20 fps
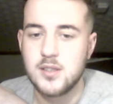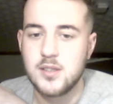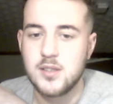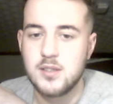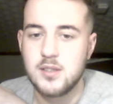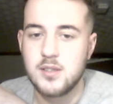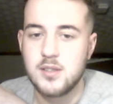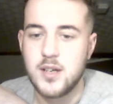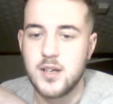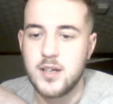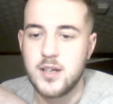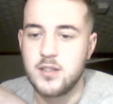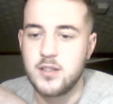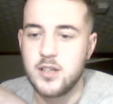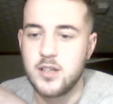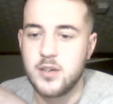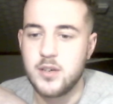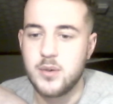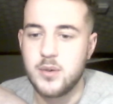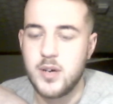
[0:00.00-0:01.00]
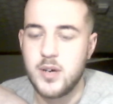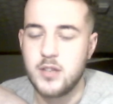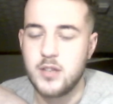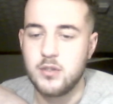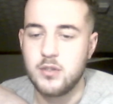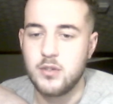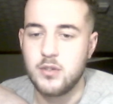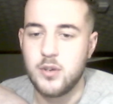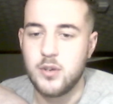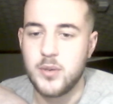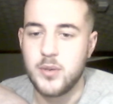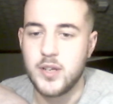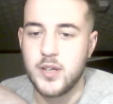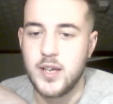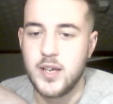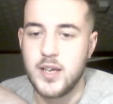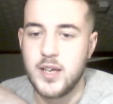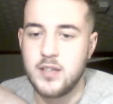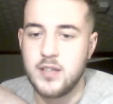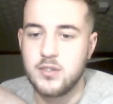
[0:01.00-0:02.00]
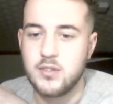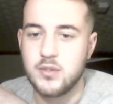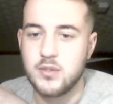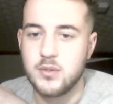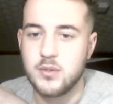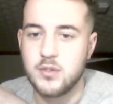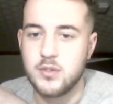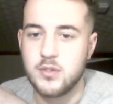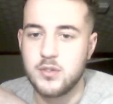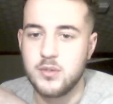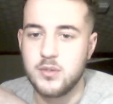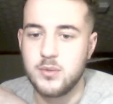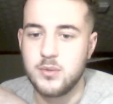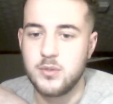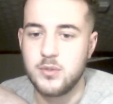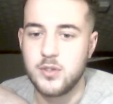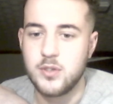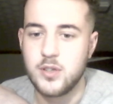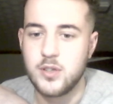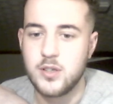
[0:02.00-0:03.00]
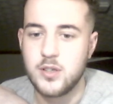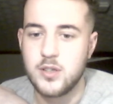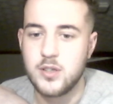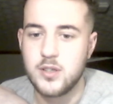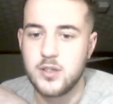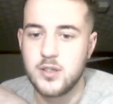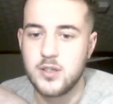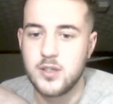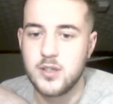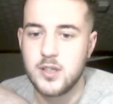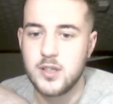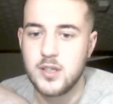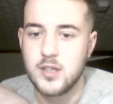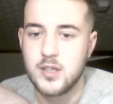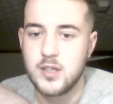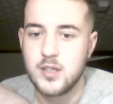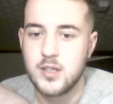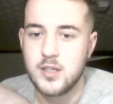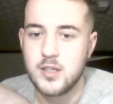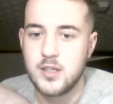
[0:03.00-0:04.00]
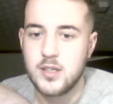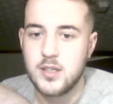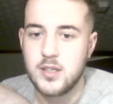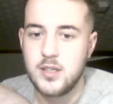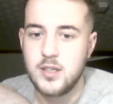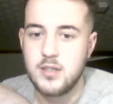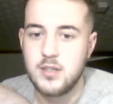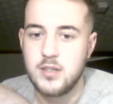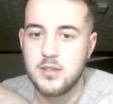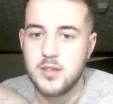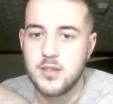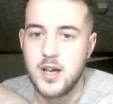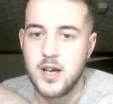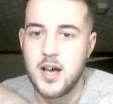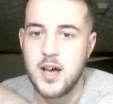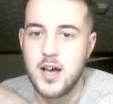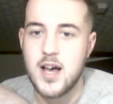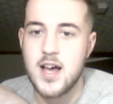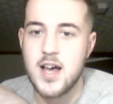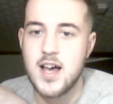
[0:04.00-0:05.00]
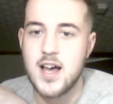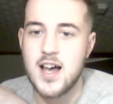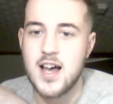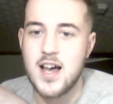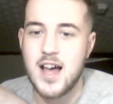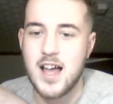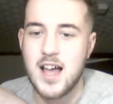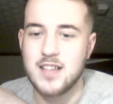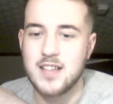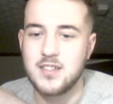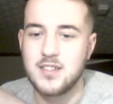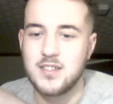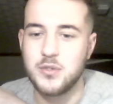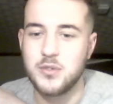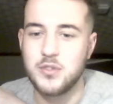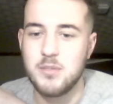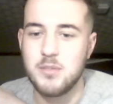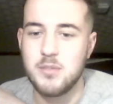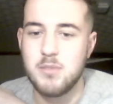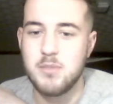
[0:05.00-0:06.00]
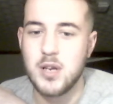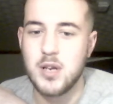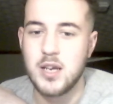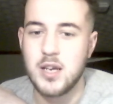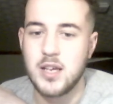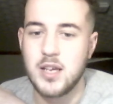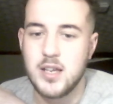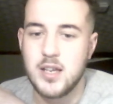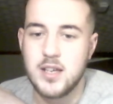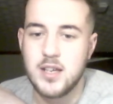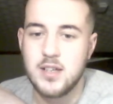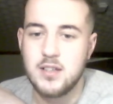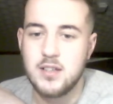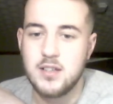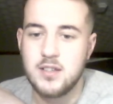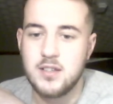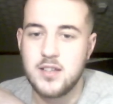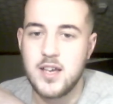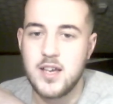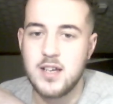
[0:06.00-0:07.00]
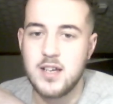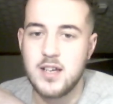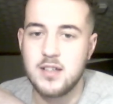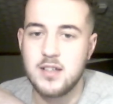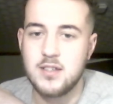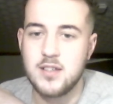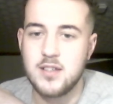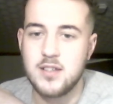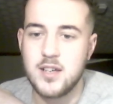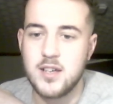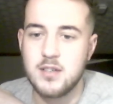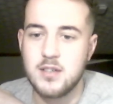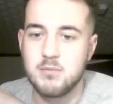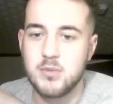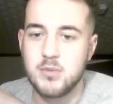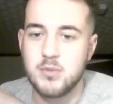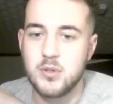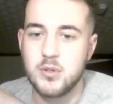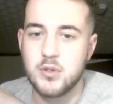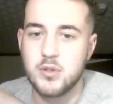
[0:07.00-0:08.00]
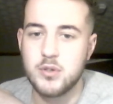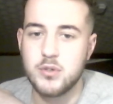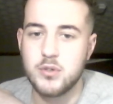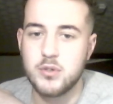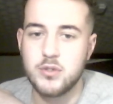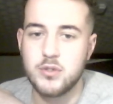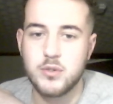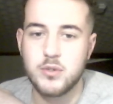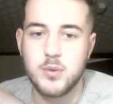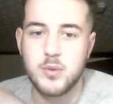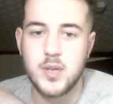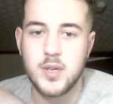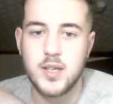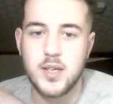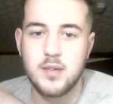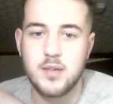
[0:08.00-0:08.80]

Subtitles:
Right, no, I do not want a hint or a solution. I need to. So simple. Take and pawn goes to queen.